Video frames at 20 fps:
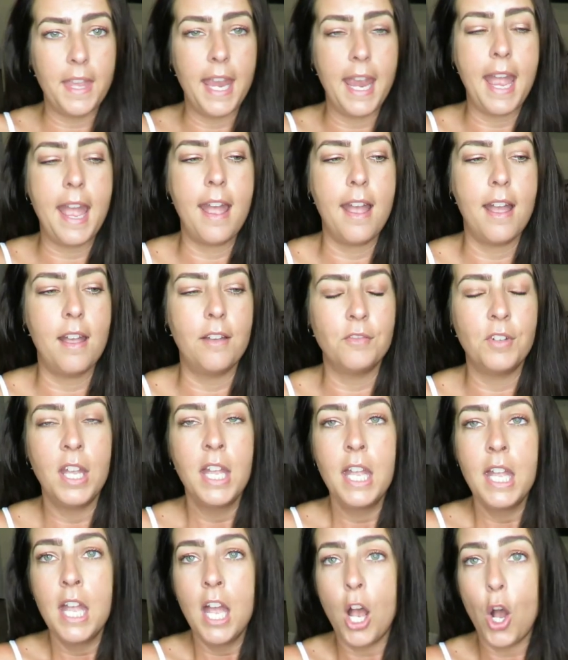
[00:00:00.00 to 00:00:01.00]
They have
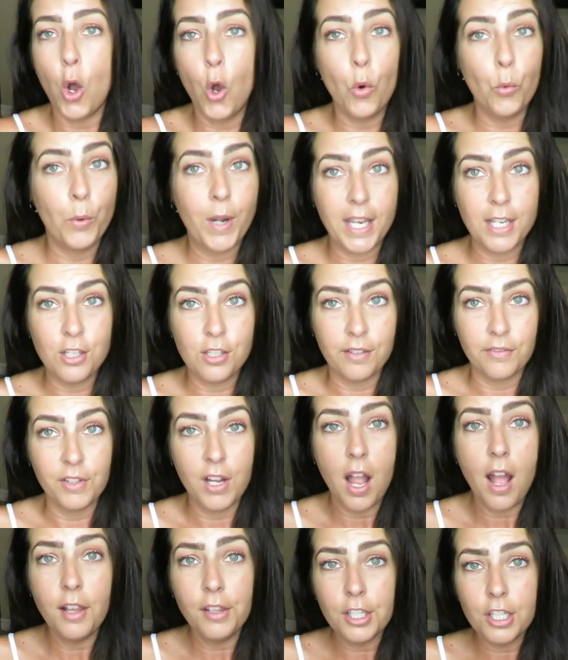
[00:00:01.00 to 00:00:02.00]
a whole range of
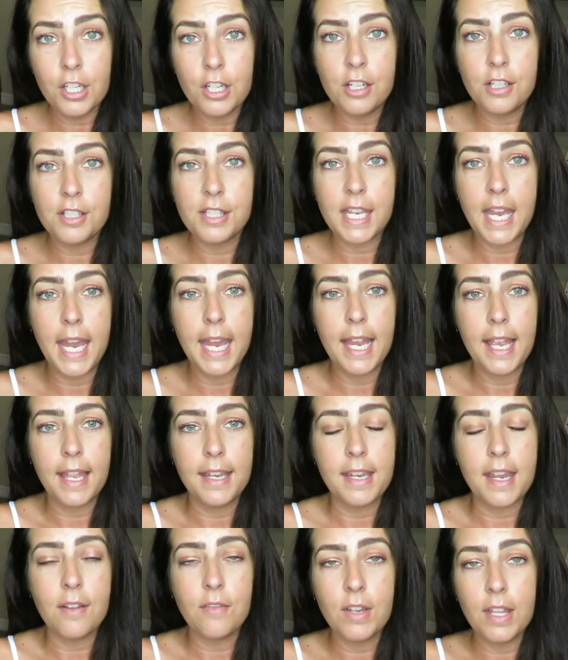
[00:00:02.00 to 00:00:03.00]
colors
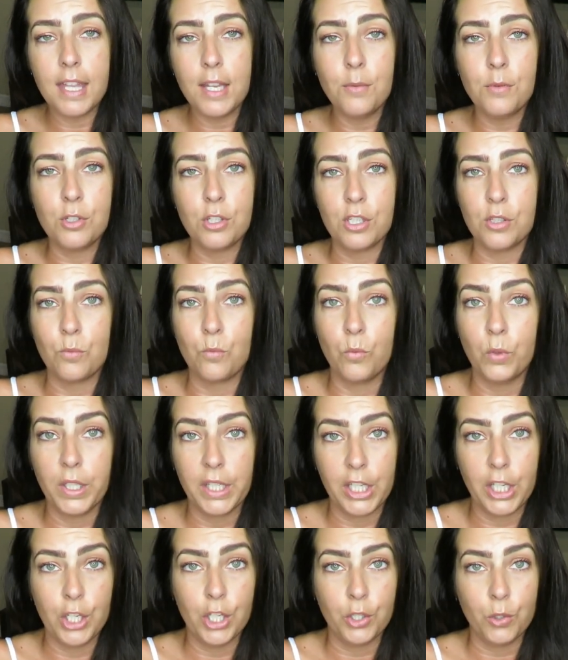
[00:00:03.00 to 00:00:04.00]
and everything was just
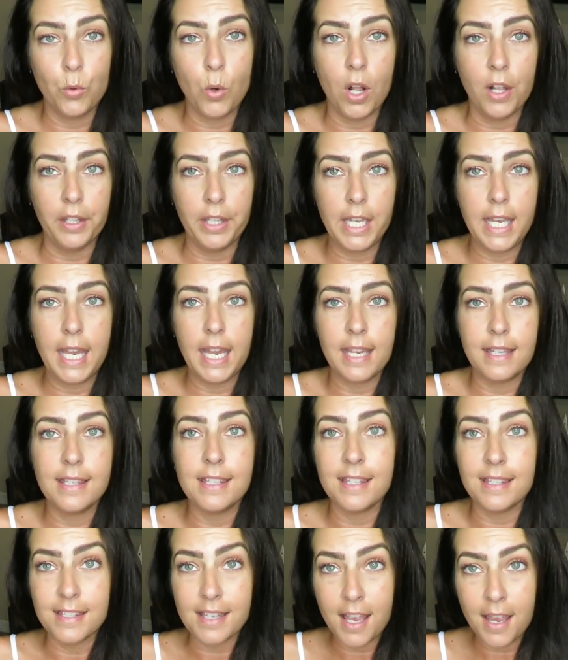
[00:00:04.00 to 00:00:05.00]
really good quality. And
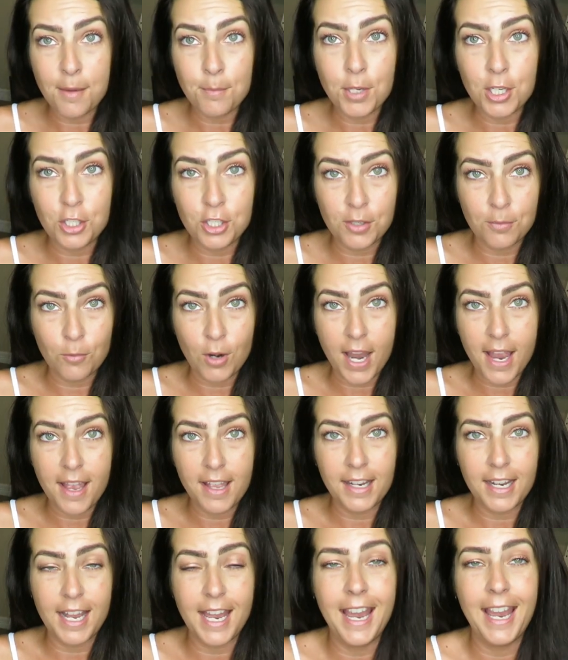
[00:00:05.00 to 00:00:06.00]
since I'm a gym
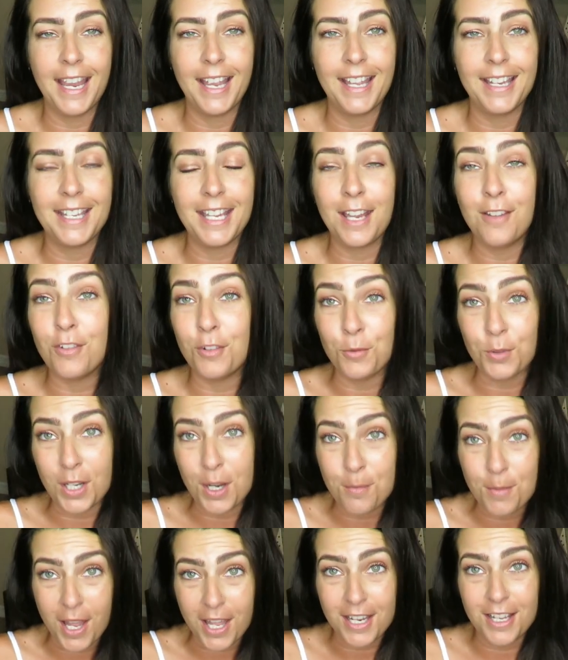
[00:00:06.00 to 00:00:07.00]
rat and even when
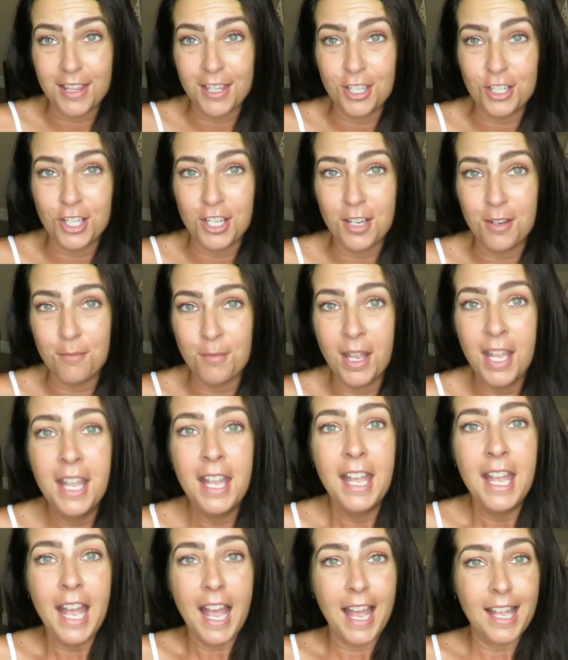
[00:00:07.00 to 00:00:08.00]
I'm not in the gym,
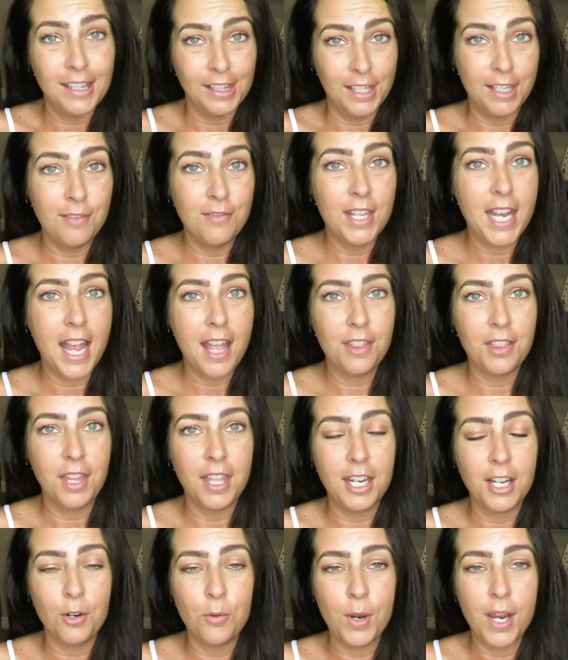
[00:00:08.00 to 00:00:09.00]
I live in
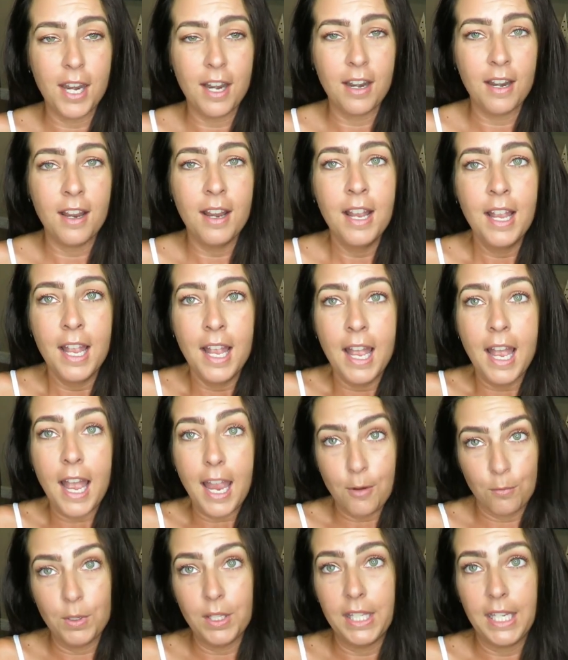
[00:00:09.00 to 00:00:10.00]
athletic wear,
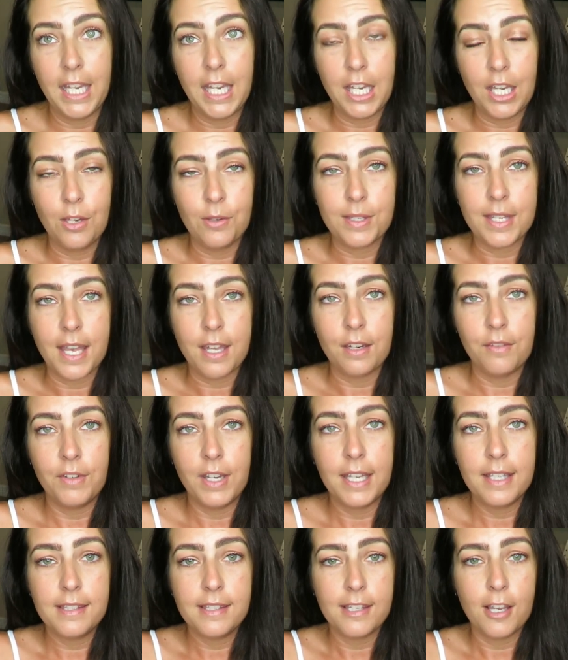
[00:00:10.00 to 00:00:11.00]
I really get use out of
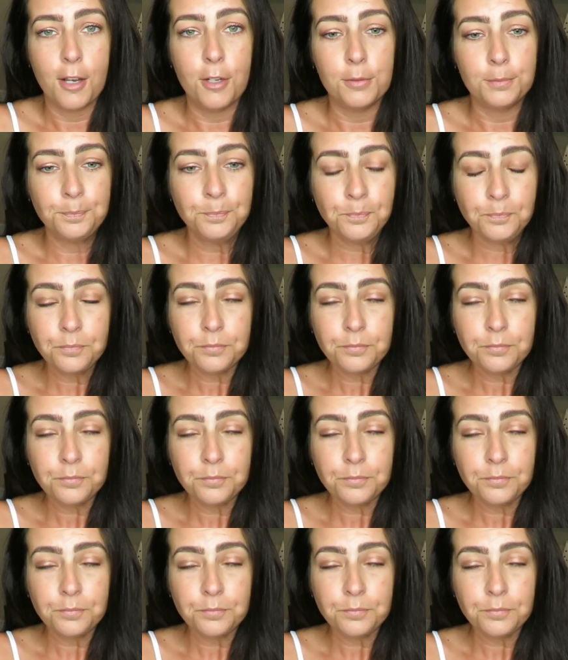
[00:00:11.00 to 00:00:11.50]
it. So